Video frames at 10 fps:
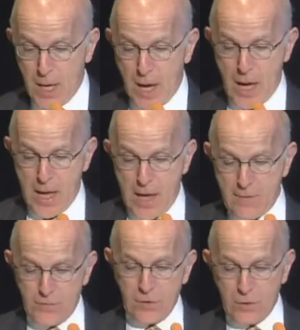Uh,
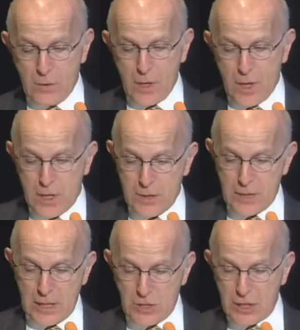after uh,
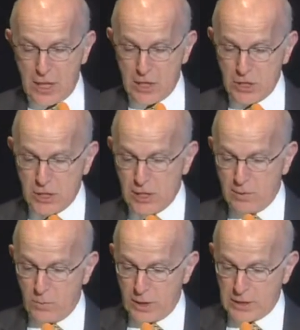his education,
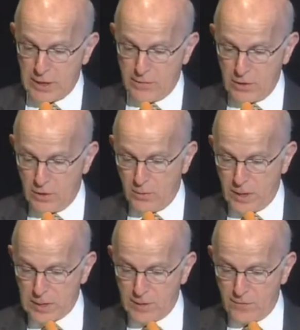he worked at the
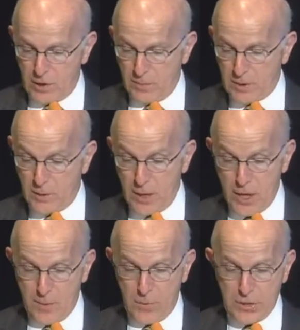U.S. Environmental
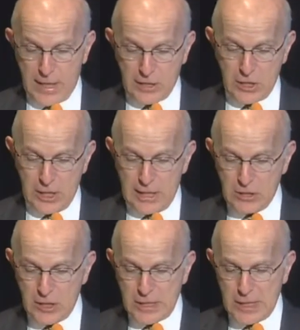Protection
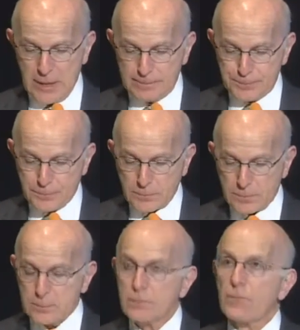Agency
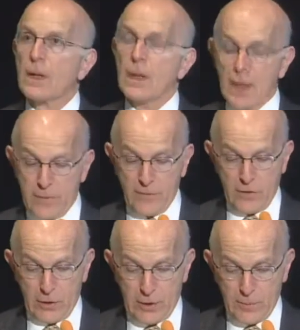and the
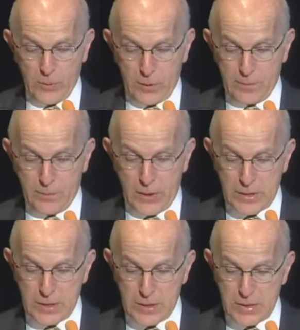very important
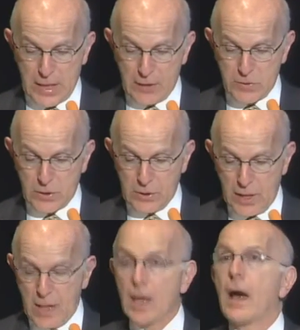President's Council
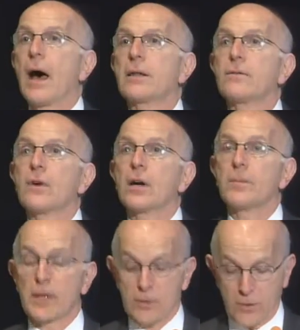on
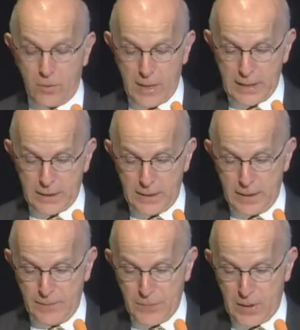Environmental
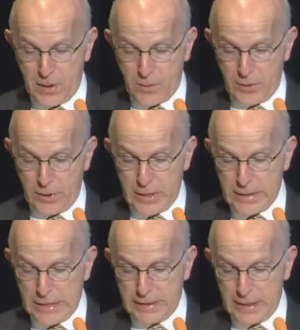Quality, where he
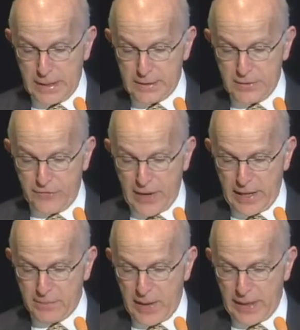de uh,
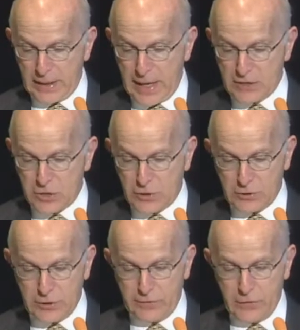defined
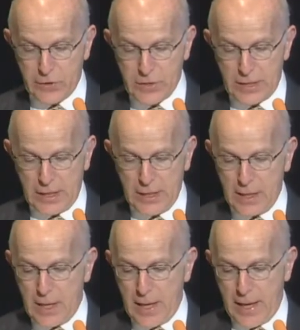biological diversity
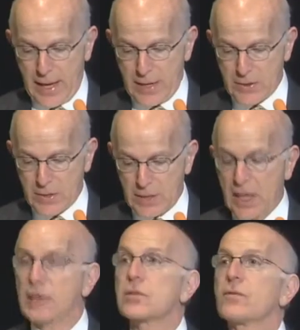as
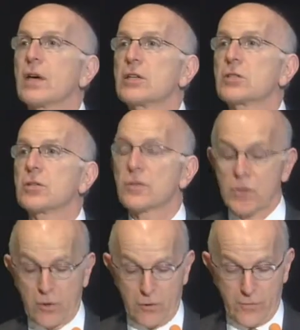
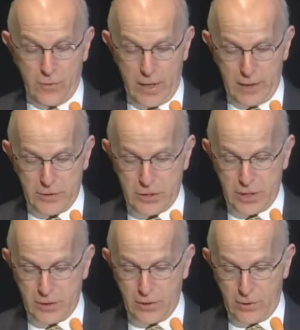conservation's
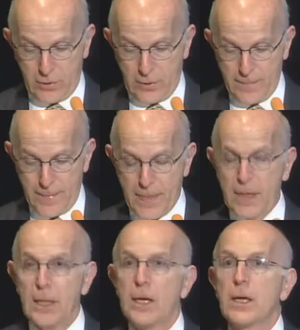overarching goal.
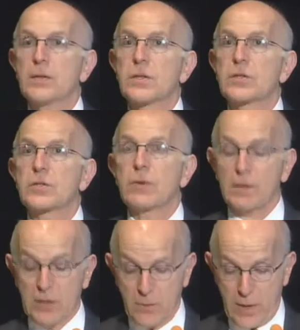He's
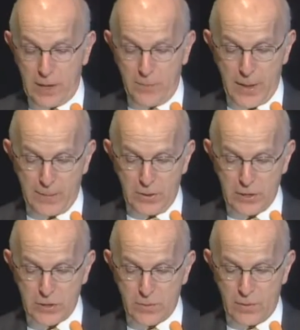extremely well
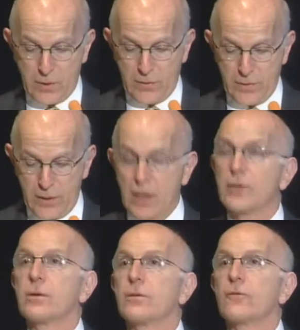published with over
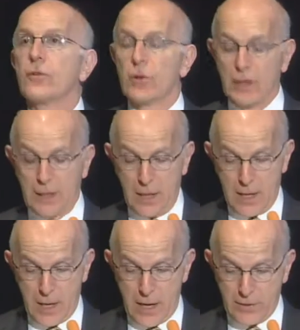140
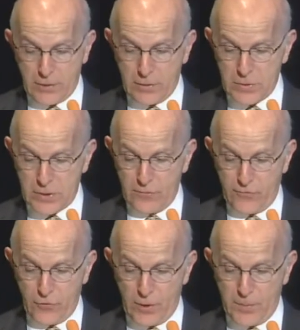articles
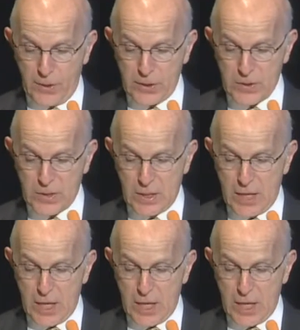and four books.